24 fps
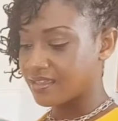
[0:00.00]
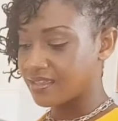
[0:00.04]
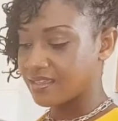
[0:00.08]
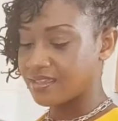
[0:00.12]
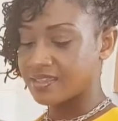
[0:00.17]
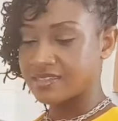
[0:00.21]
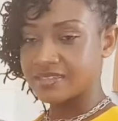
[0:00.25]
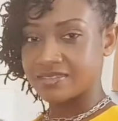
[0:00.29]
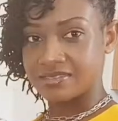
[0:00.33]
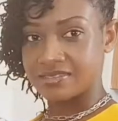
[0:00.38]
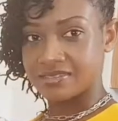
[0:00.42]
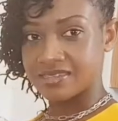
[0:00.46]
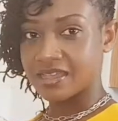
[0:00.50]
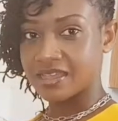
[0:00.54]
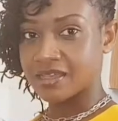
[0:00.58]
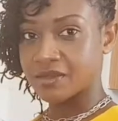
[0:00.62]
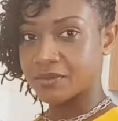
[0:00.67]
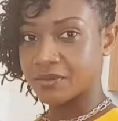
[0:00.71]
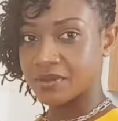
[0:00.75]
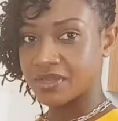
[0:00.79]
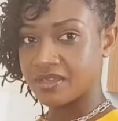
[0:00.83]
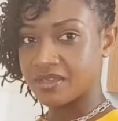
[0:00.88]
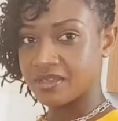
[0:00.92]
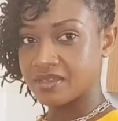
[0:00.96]

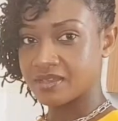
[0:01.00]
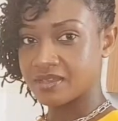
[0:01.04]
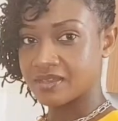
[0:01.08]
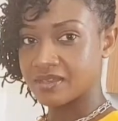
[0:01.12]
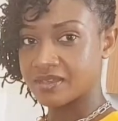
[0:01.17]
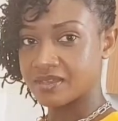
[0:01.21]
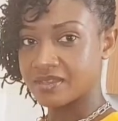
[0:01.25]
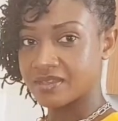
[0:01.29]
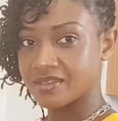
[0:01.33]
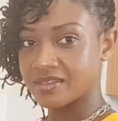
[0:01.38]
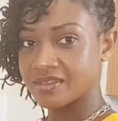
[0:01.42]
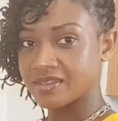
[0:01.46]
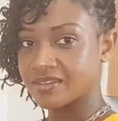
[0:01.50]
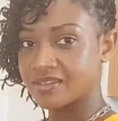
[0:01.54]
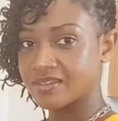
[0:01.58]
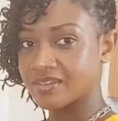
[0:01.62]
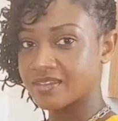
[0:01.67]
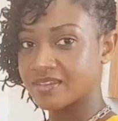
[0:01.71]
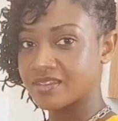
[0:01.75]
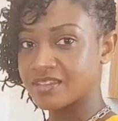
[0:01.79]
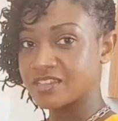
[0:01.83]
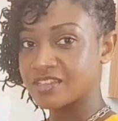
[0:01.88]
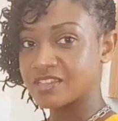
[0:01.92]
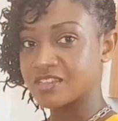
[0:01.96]
sour,
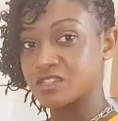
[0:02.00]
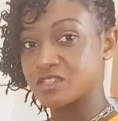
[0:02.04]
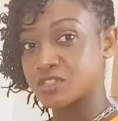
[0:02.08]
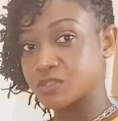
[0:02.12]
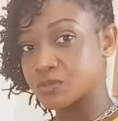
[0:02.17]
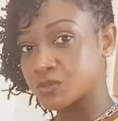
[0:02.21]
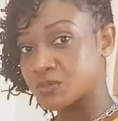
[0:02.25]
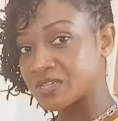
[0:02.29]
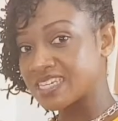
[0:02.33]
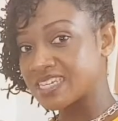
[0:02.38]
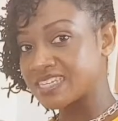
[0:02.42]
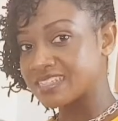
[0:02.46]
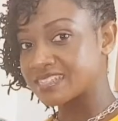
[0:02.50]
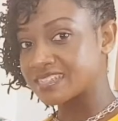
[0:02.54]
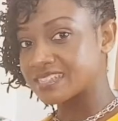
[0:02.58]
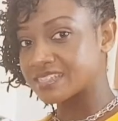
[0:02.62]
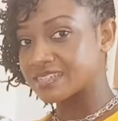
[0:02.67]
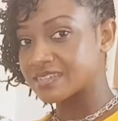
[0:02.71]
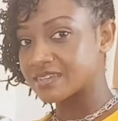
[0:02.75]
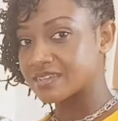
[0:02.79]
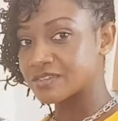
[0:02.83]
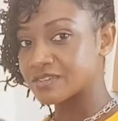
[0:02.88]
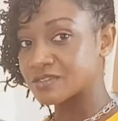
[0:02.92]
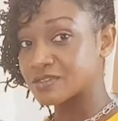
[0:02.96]
sweet,
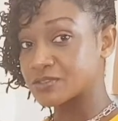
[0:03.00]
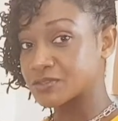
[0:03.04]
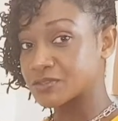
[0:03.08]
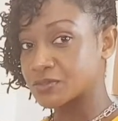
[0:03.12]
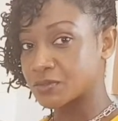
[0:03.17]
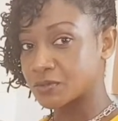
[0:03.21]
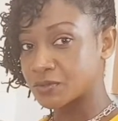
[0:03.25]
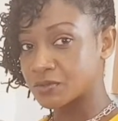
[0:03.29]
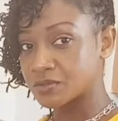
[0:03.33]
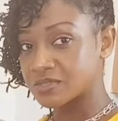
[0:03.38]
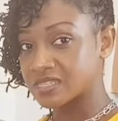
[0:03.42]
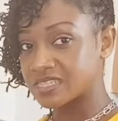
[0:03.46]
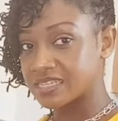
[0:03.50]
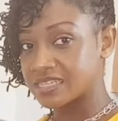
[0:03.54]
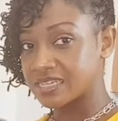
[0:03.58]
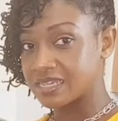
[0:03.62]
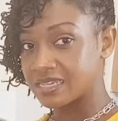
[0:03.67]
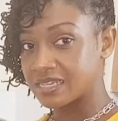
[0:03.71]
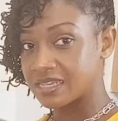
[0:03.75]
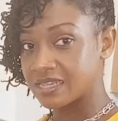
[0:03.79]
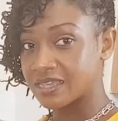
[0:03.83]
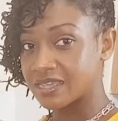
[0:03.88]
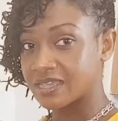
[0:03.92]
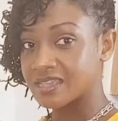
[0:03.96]
salty,
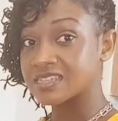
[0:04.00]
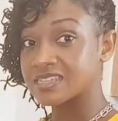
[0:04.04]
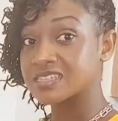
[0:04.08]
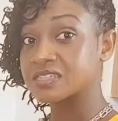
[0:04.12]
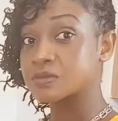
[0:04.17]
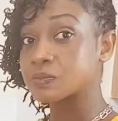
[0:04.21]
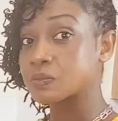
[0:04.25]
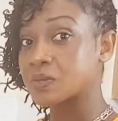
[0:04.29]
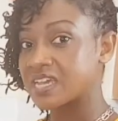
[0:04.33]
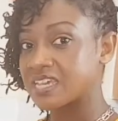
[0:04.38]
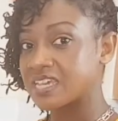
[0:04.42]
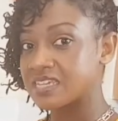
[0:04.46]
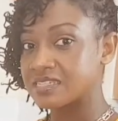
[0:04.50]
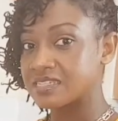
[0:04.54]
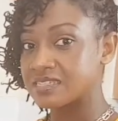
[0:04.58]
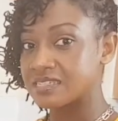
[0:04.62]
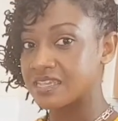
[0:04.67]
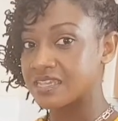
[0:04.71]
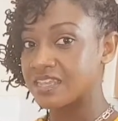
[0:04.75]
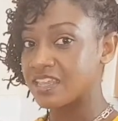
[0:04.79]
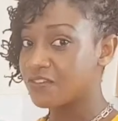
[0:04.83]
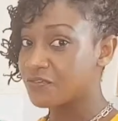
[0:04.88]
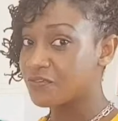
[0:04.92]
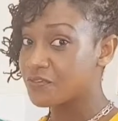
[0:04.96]
spicy.
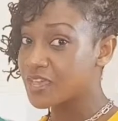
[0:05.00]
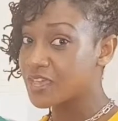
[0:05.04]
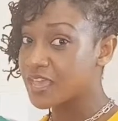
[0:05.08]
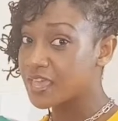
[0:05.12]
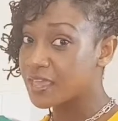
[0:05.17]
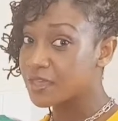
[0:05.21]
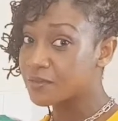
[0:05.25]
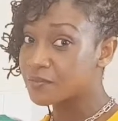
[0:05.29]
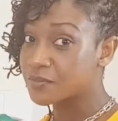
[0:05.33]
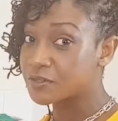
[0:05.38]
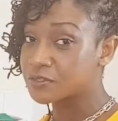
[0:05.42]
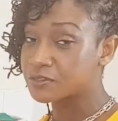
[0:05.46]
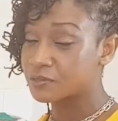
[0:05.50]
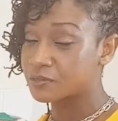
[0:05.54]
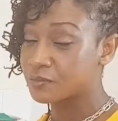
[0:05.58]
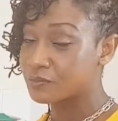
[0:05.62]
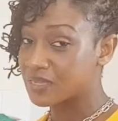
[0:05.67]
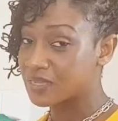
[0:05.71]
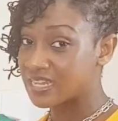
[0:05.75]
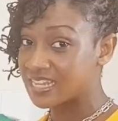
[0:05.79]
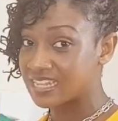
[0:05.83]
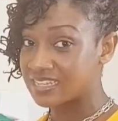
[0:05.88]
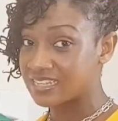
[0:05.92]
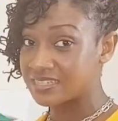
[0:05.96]
If you are able to
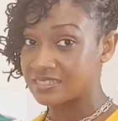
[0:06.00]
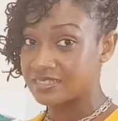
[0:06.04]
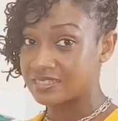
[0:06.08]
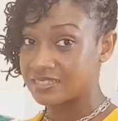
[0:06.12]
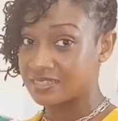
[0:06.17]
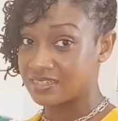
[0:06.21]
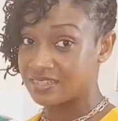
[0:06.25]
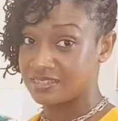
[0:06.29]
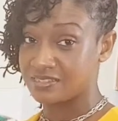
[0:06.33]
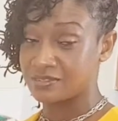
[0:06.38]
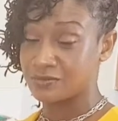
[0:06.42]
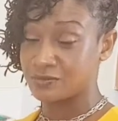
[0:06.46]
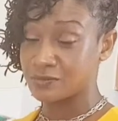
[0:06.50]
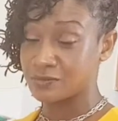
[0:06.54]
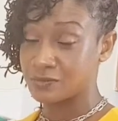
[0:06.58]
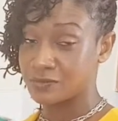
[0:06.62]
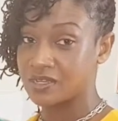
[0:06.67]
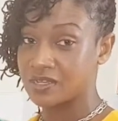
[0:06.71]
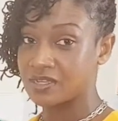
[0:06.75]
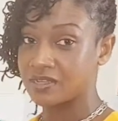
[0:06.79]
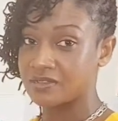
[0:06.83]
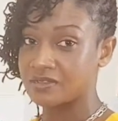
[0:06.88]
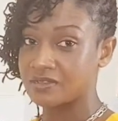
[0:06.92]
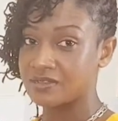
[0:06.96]
balance this
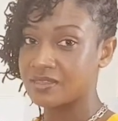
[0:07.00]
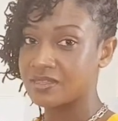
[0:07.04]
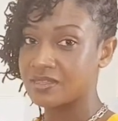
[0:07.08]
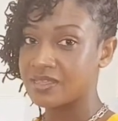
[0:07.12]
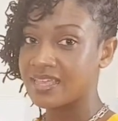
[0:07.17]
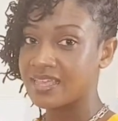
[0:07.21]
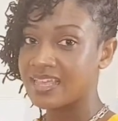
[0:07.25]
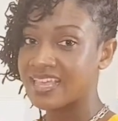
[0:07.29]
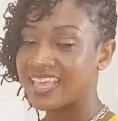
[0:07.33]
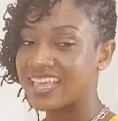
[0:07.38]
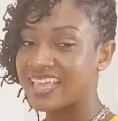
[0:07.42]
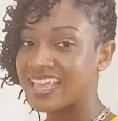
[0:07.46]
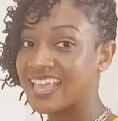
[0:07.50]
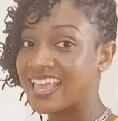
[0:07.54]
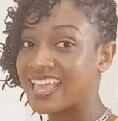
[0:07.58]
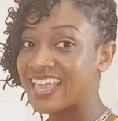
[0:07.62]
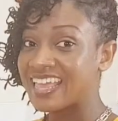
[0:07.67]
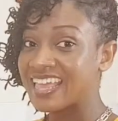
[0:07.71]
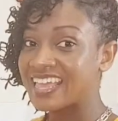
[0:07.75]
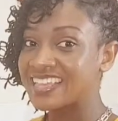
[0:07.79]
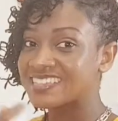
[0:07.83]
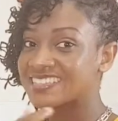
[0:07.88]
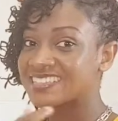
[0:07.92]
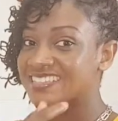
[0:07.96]
well, it
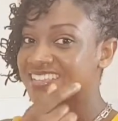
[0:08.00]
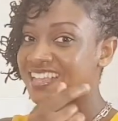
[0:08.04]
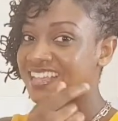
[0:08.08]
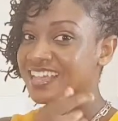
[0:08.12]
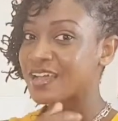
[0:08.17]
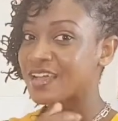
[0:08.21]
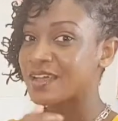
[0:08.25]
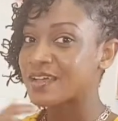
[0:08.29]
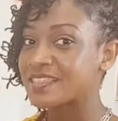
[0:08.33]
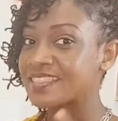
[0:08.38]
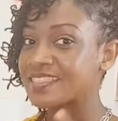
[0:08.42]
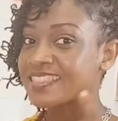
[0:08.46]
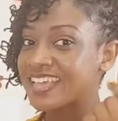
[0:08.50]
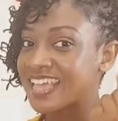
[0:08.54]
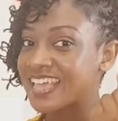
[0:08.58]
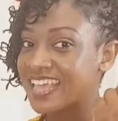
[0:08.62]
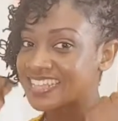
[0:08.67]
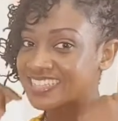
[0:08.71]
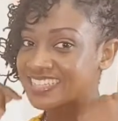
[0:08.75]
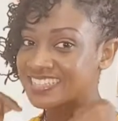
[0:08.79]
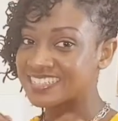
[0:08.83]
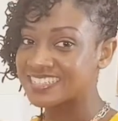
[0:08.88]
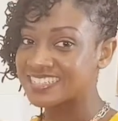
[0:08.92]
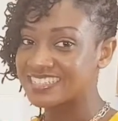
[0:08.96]
hits the
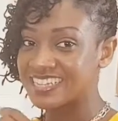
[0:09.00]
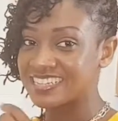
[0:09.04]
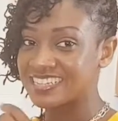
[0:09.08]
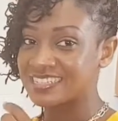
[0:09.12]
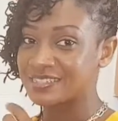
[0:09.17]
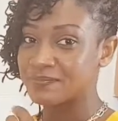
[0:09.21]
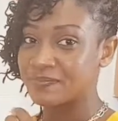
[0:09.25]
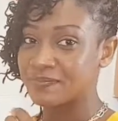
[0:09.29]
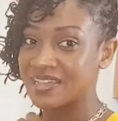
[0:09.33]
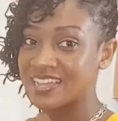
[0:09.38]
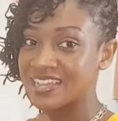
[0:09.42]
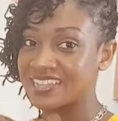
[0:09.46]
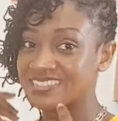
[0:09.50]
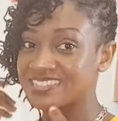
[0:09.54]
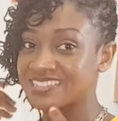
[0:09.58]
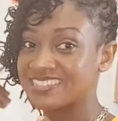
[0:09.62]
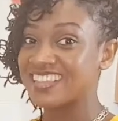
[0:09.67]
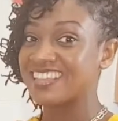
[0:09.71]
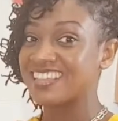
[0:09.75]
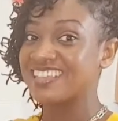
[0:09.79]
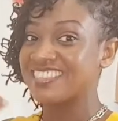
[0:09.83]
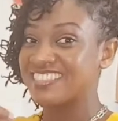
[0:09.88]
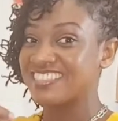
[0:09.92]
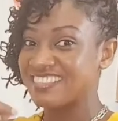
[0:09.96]
taste buds
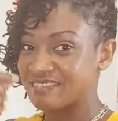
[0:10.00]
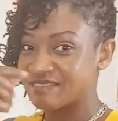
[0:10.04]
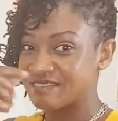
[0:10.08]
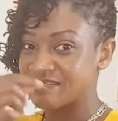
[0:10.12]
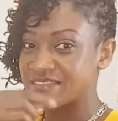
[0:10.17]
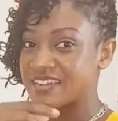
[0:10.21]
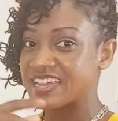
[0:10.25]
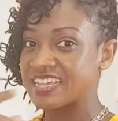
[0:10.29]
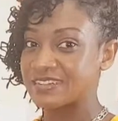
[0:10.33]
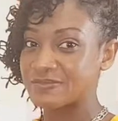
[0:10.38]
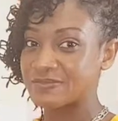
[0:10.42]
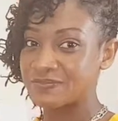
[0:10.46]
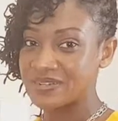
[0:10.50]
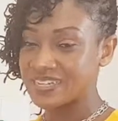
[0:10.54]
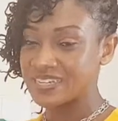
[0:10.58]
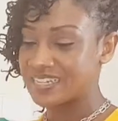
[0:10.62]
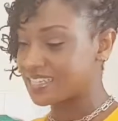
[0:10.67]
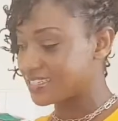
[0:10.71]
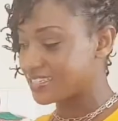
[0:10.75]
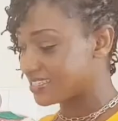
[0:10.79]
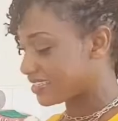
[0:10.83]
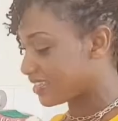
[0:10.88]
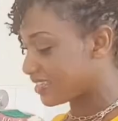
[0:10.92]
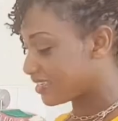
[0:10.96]
in the right
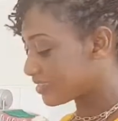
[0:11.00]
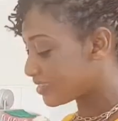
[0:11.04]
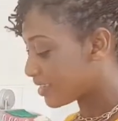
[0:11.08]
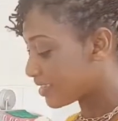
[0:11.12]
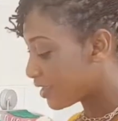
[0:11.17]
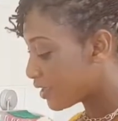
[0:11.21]
places.